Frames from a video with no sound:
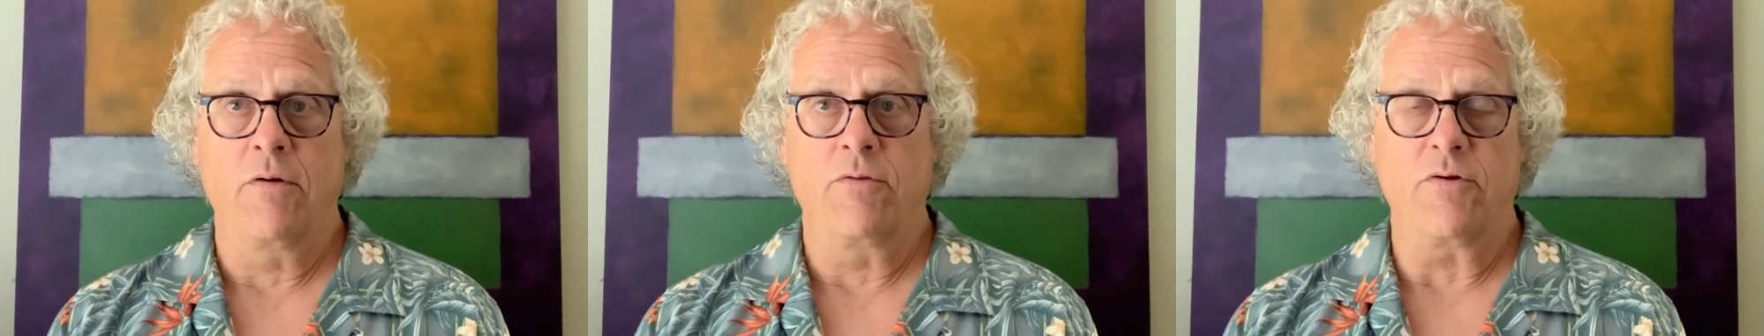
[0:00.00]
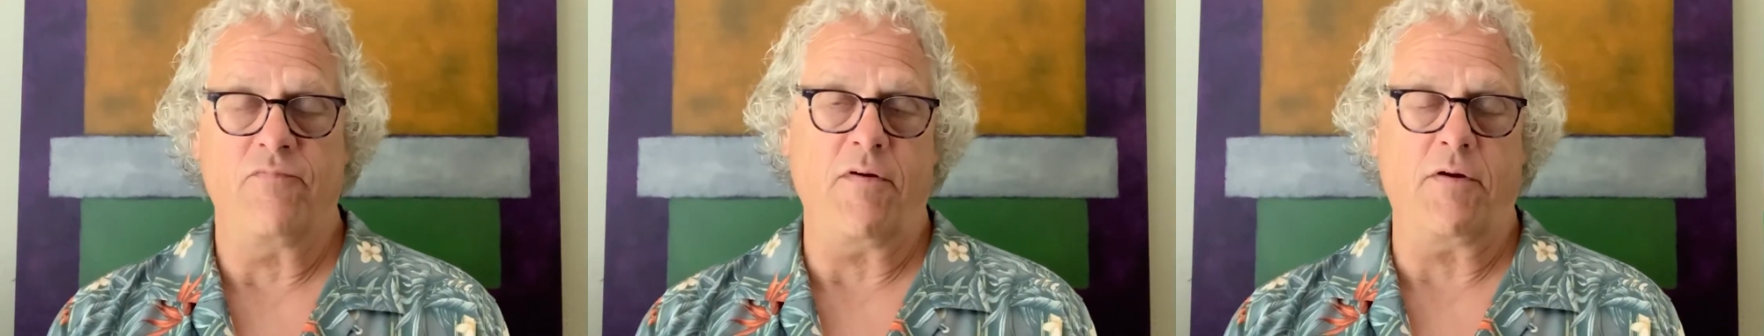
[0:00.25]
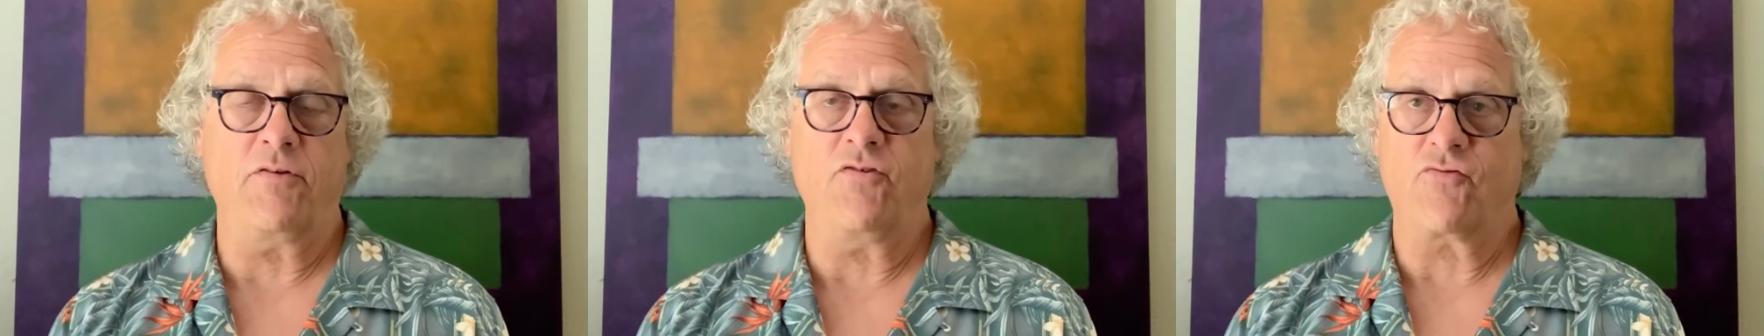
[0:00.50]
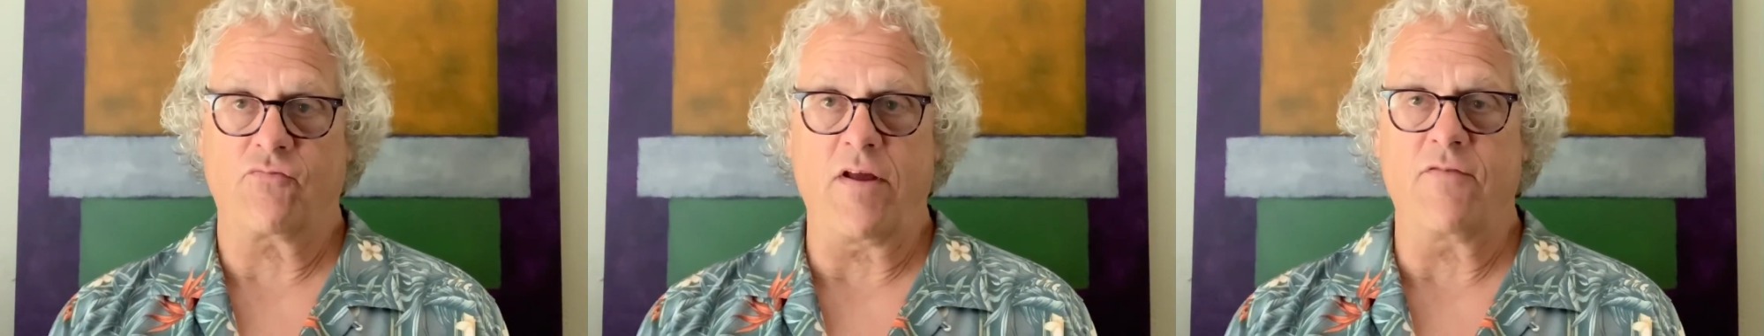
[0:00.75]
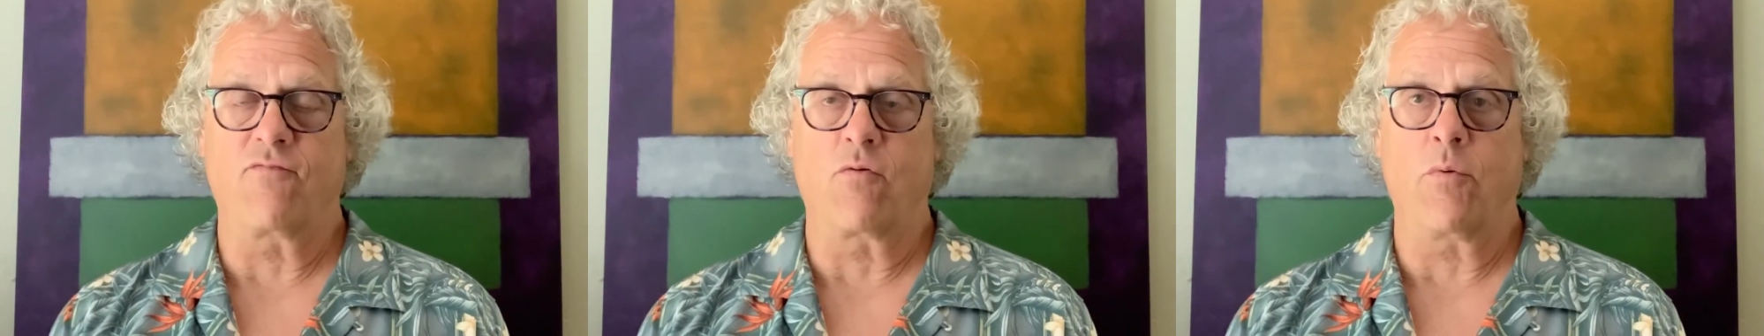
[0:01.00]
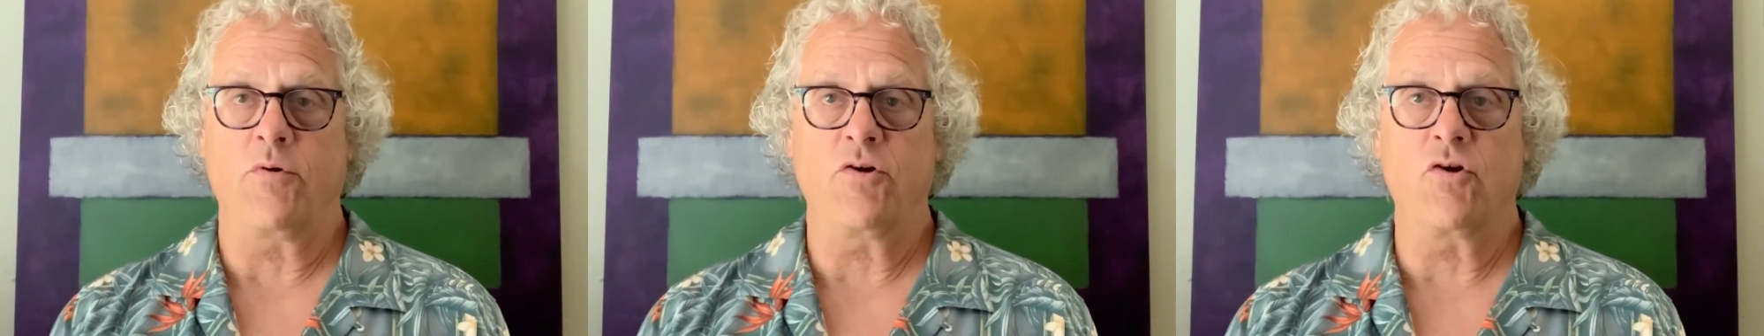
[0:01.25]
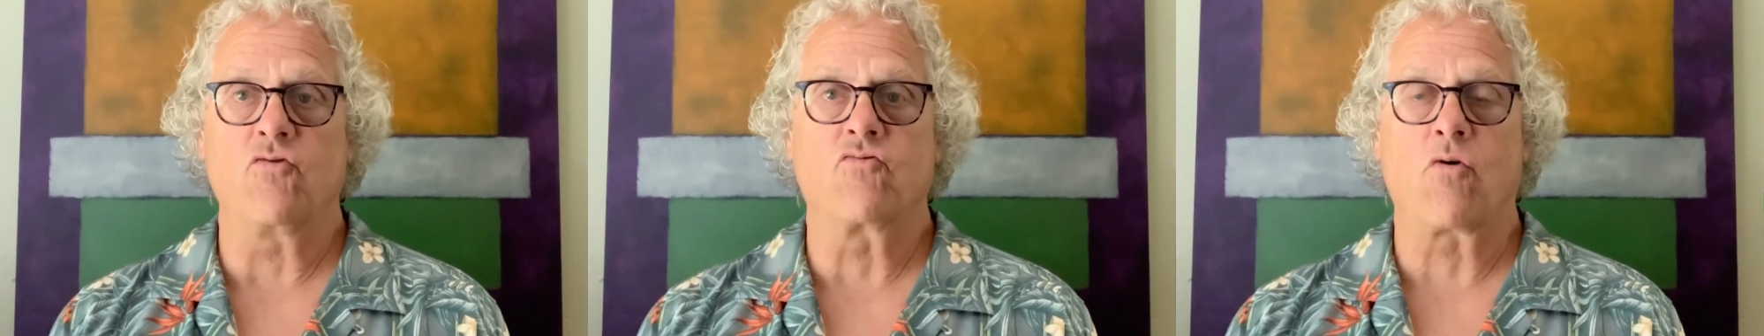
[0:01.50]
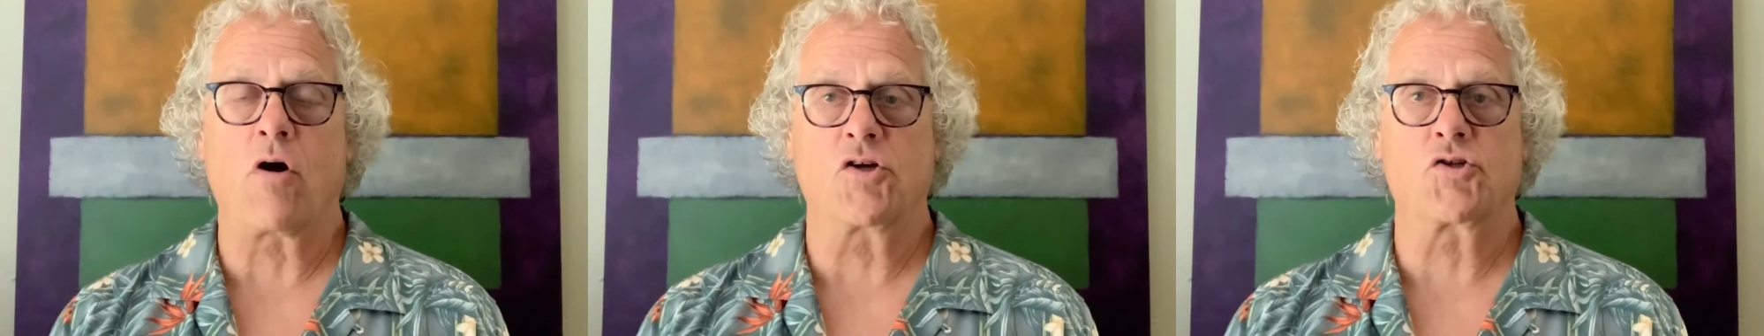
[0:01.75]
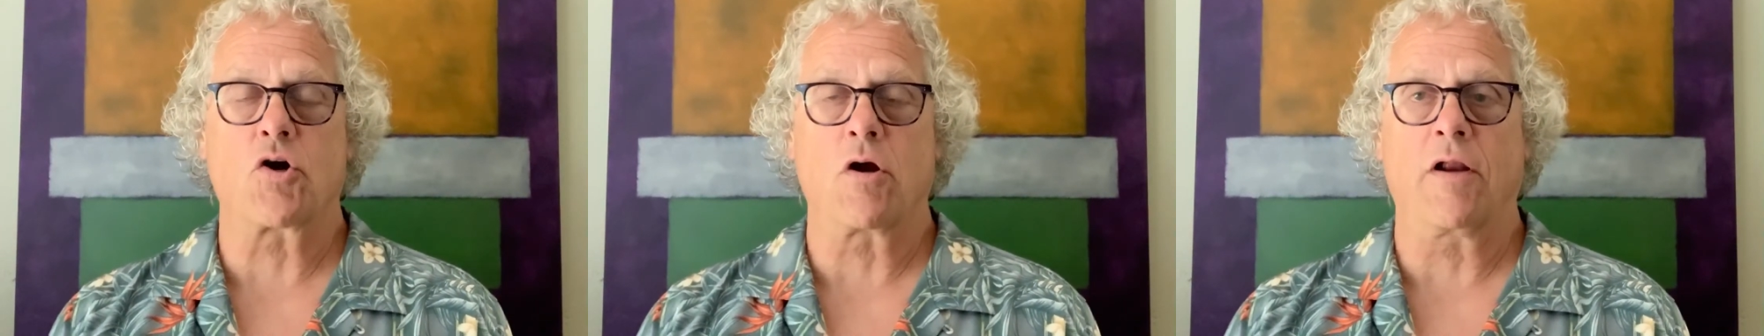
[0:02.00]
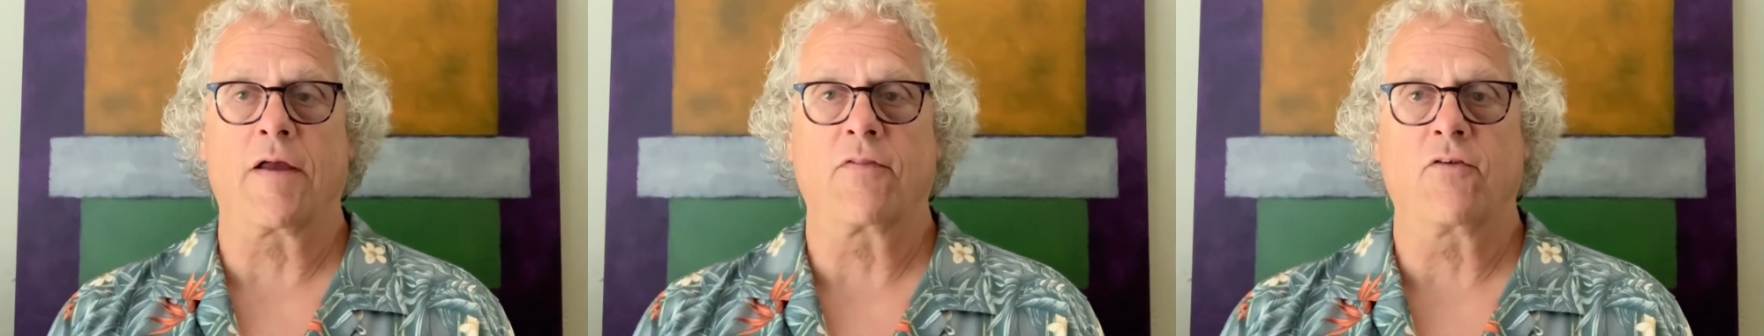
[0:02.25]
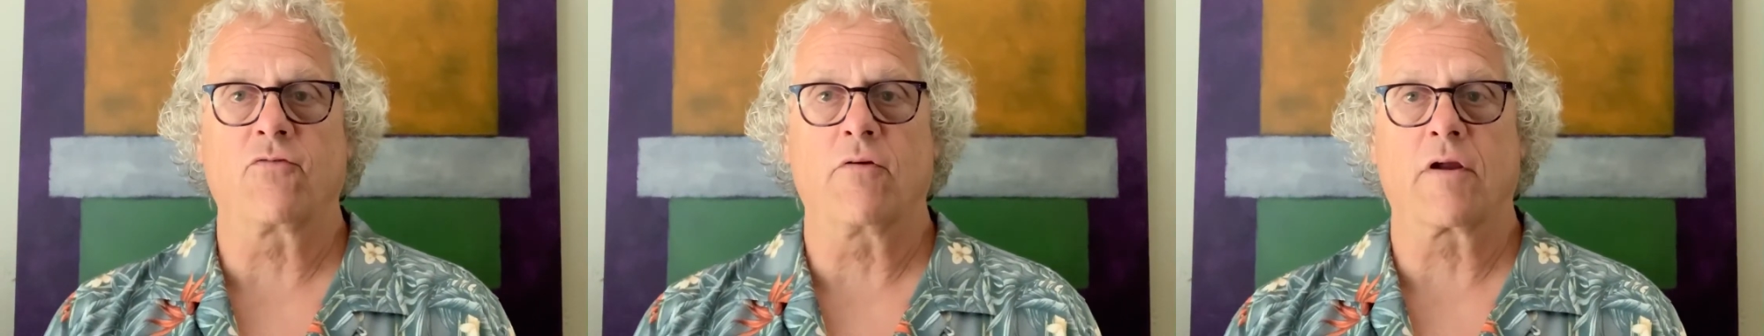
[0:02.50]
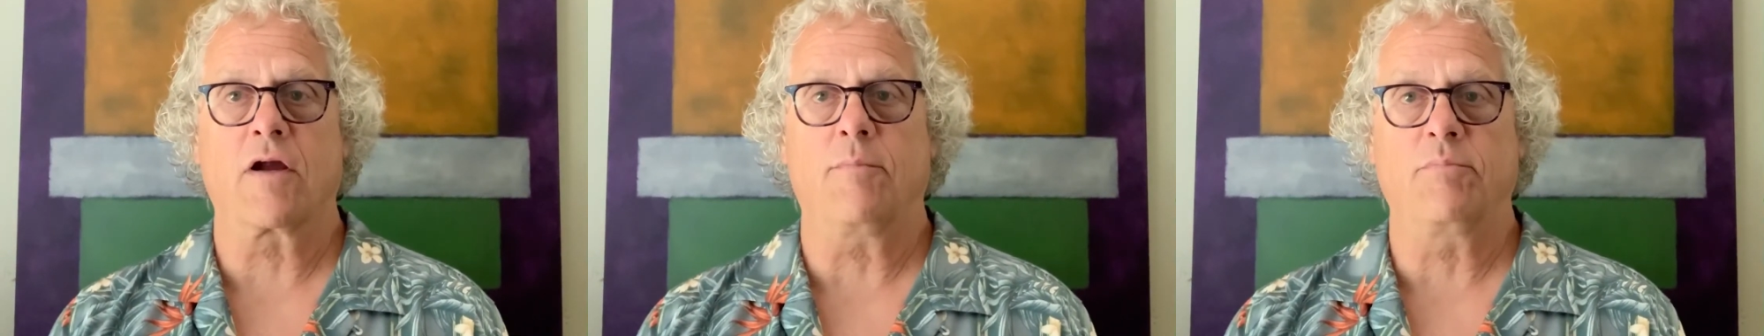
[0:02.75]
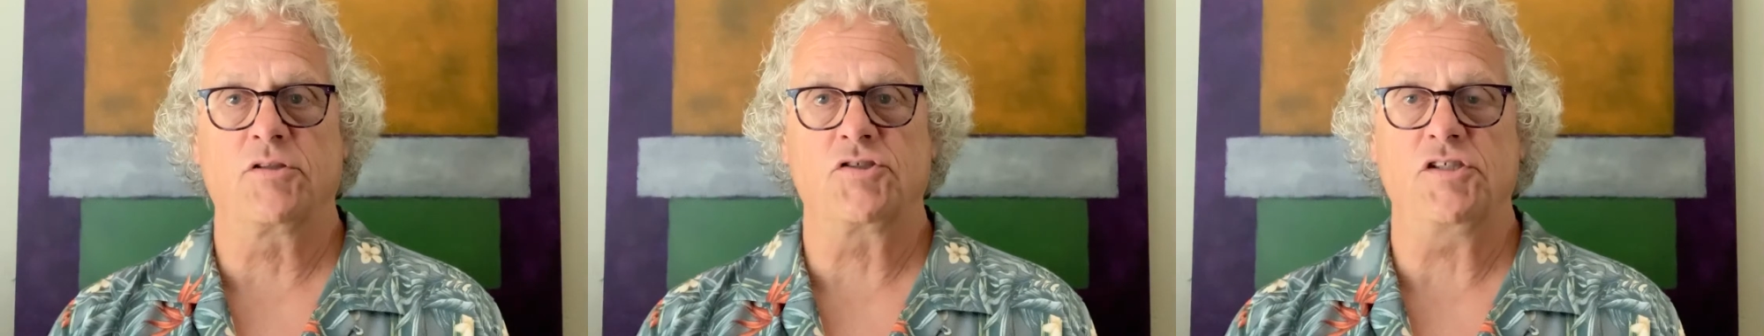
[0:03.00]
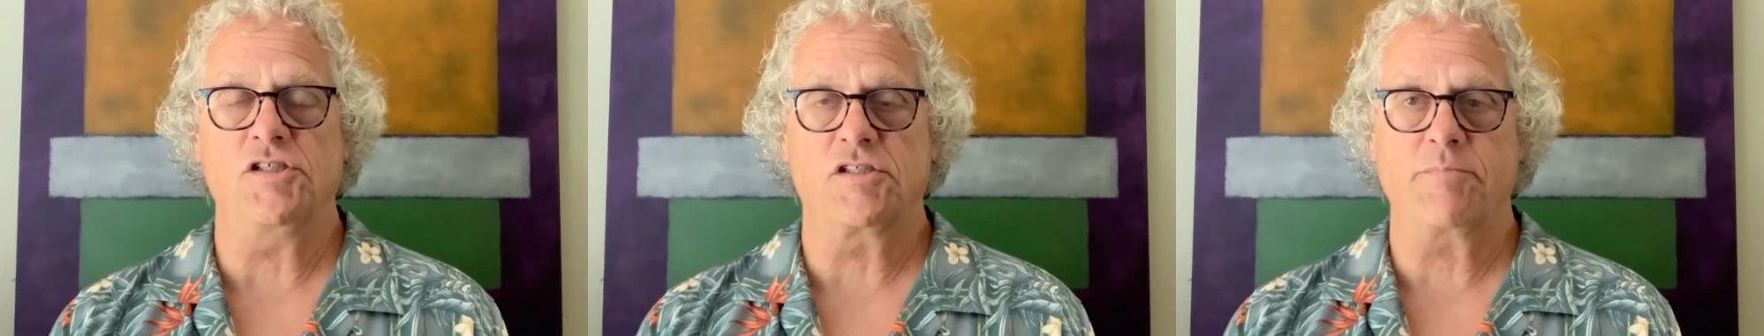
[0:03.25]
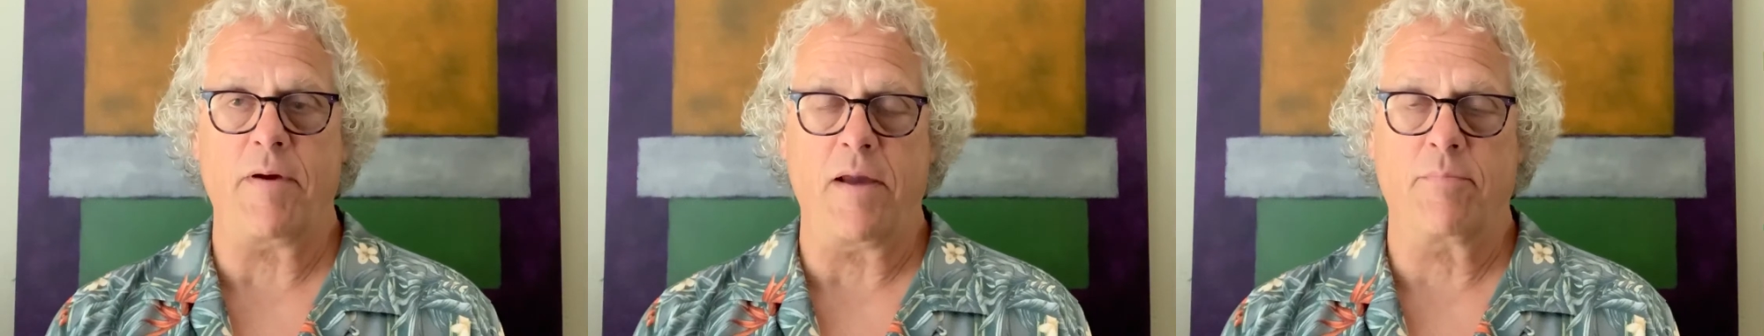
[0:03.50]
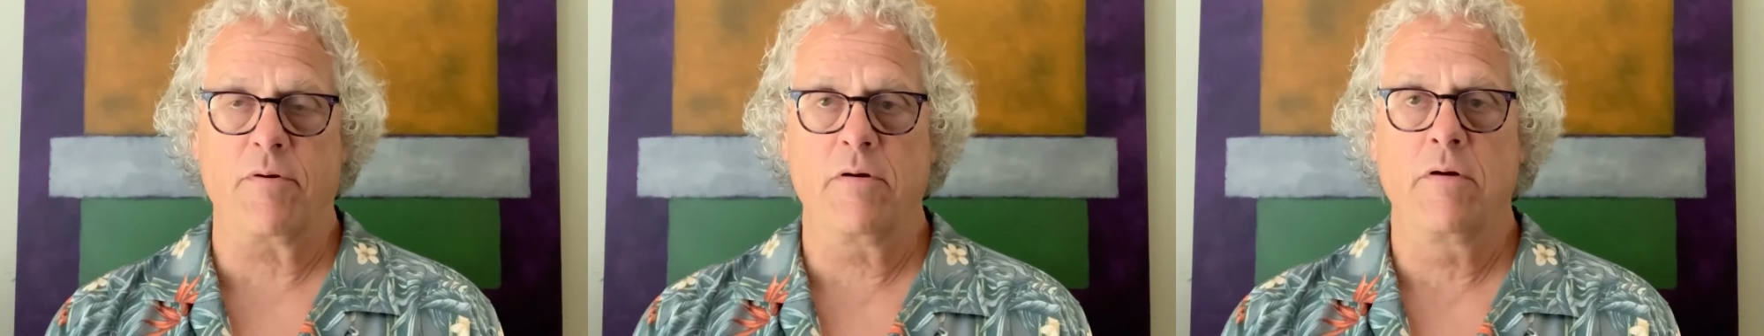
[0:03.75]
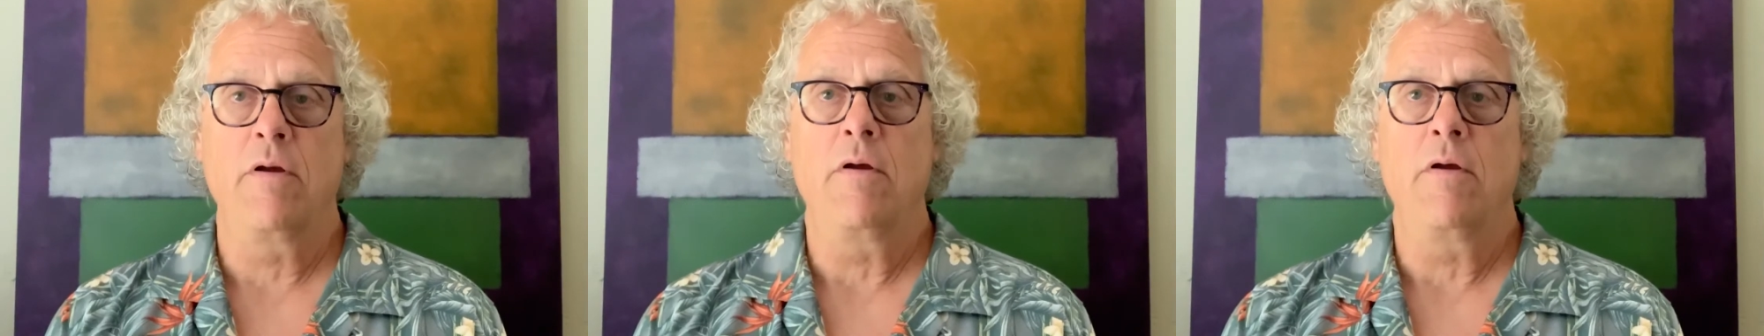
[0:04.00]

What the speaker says: They're fairly straightforward. You can draw a chart like this on a couple of sheets of paper.